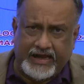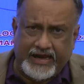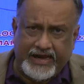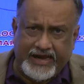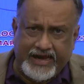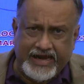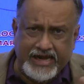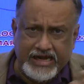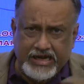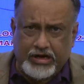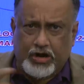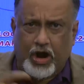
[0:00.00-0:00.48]

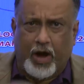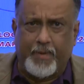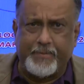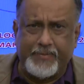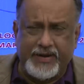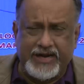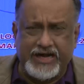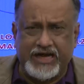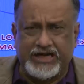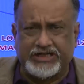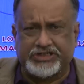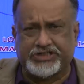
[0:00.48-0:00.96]
In
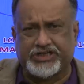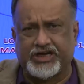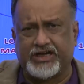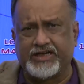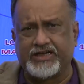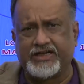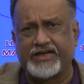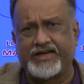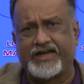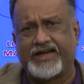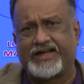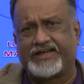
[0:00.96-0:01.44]

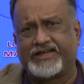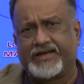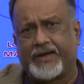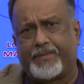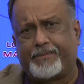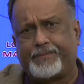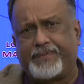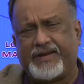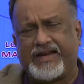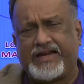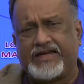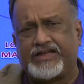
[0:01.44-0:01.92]
combination, it
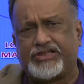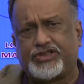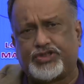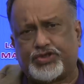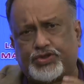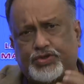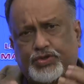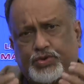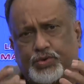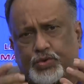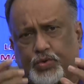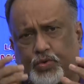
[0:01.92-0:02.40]

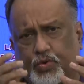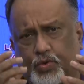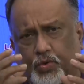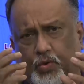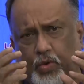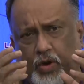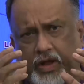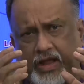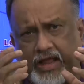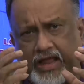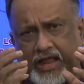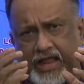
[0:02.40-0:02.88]
appeals to
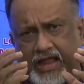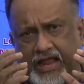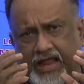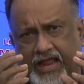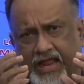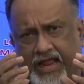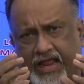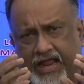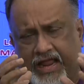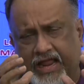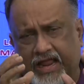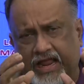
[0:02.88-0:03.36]

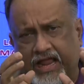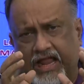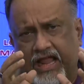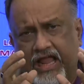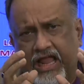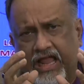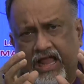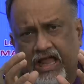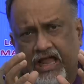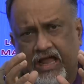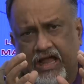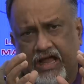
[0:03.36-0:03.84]
a
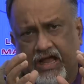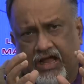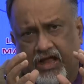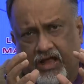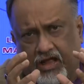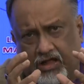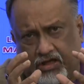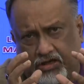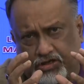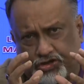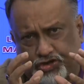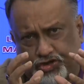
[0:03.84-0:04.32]

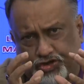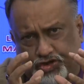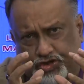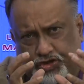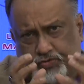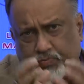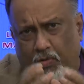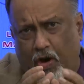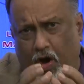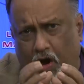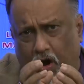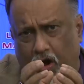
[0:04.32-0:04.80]

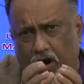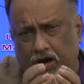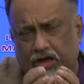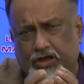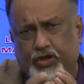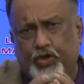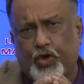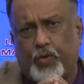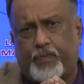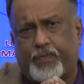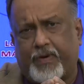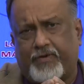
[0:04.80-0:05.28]
small
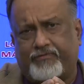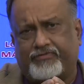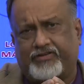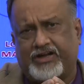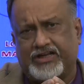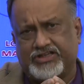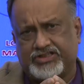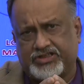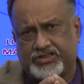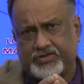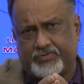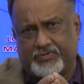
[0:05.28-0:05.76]
group of
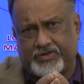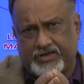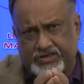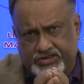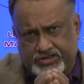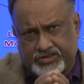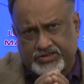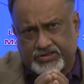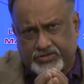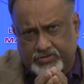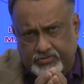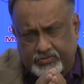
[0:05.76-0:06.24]

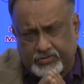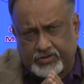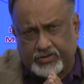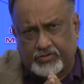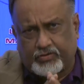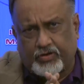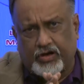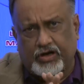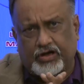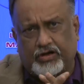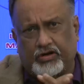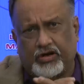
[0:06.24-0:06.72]
customers
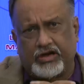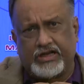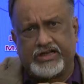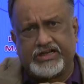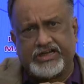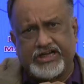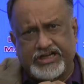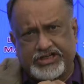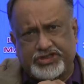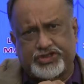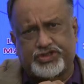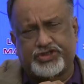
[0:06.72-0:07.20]
called
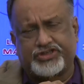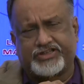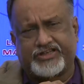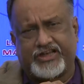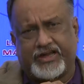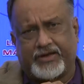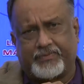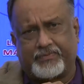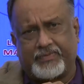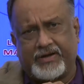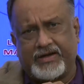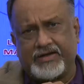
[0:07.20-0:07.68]
niche
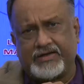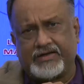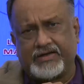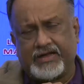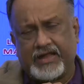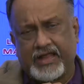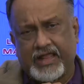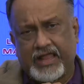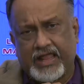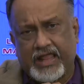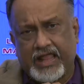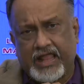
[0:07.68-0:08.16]
segment,
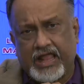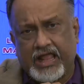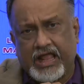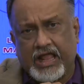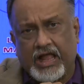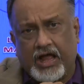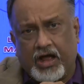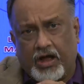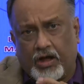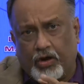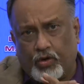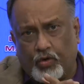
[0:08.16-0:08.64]

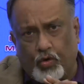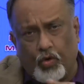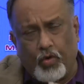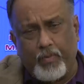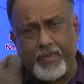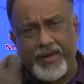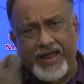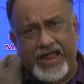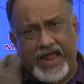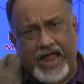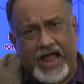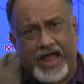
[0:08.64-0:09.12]
who
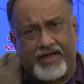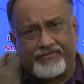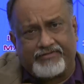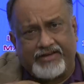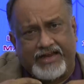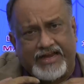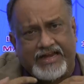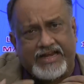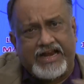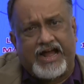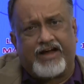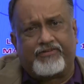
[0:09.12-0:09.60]
may have
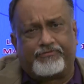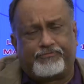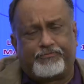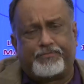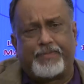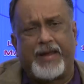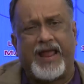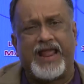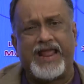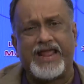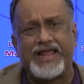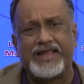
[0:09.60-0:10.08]
enough
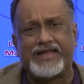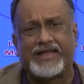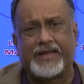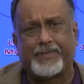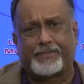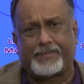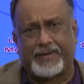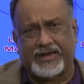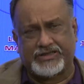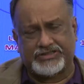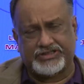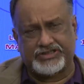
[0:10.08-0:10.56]
paying
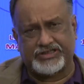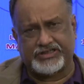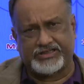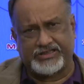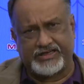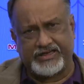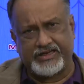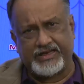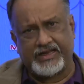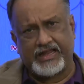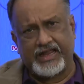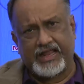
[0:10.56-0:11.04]

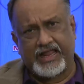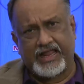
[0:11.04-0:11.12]
capacity